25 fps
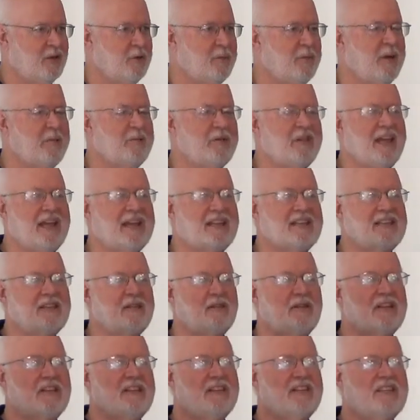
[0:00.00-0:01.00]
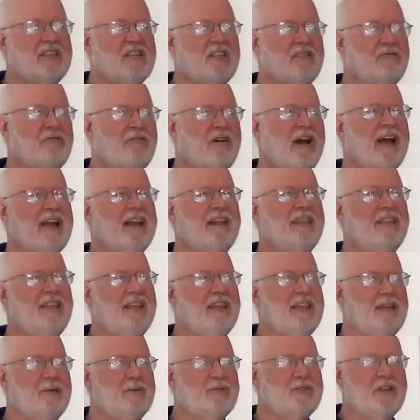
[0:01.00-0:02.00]
You remember that sort of desiderata
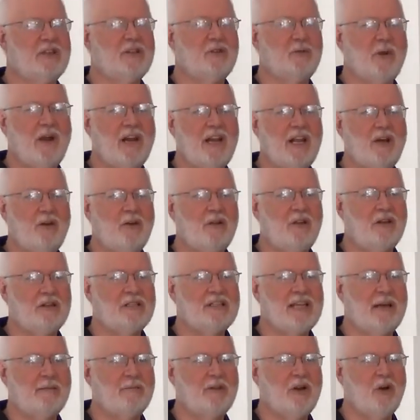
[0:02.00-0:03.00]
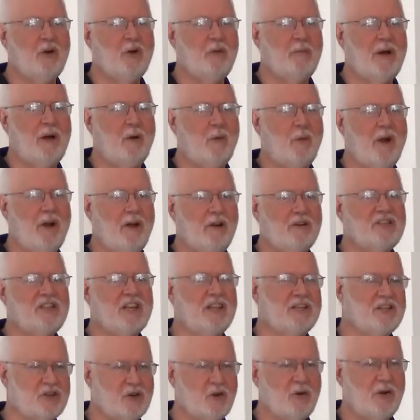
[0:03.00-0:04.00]
thing that was on the radio a long time ago about wear
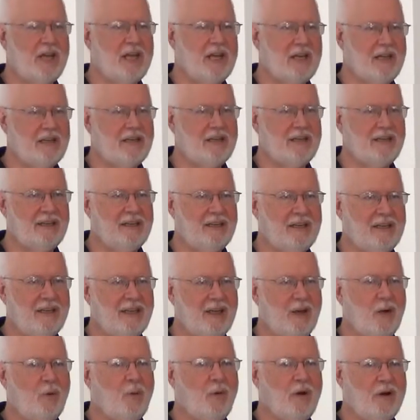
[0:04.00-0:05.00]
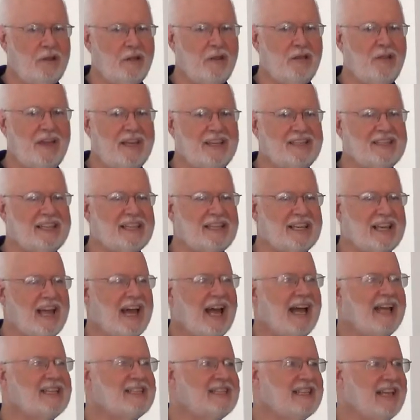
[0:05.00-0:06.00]
sunscreen? Mm -hmm. One of the things that the
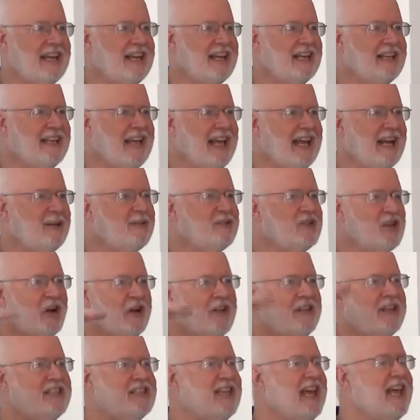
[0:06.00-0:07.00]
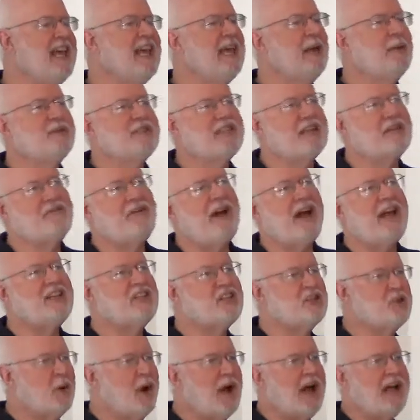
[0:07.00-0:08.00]
guy said in that is all these. It was
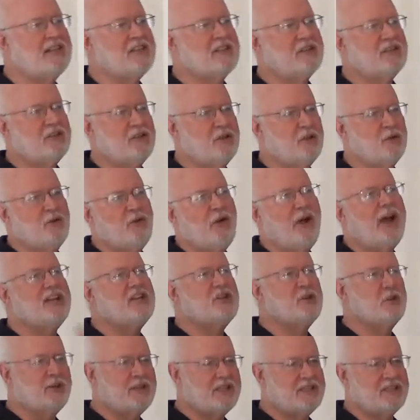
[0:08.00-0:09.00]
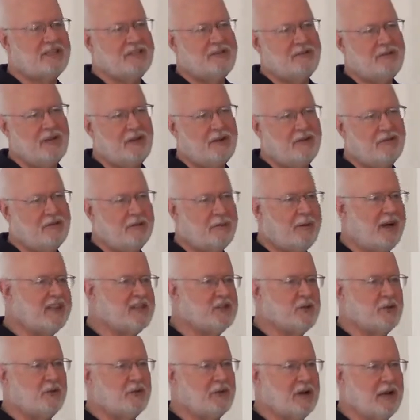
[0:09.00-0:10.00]
advice to high to graduates, you know, from high
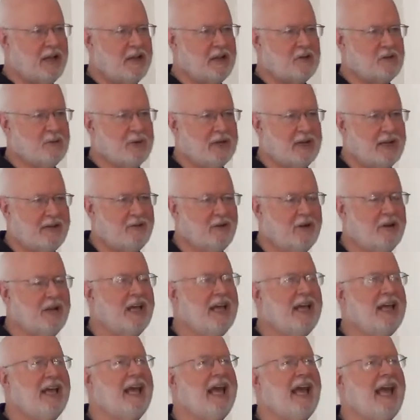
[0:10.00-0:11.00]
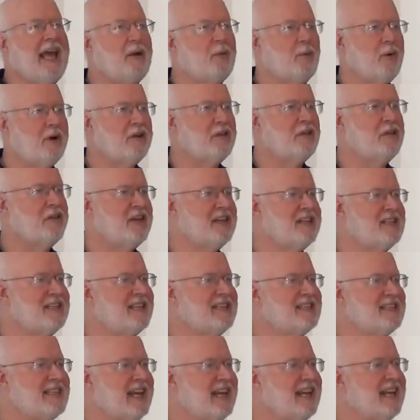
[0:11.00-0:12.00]
school or college, whatever. And one of the things
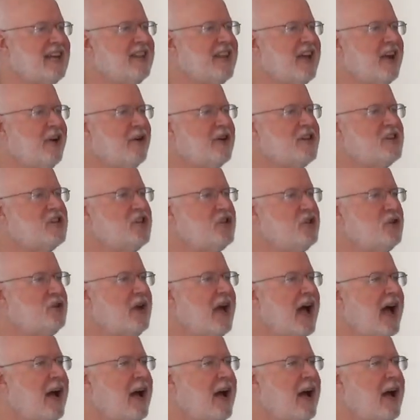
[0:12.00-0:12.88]
he said in there is, do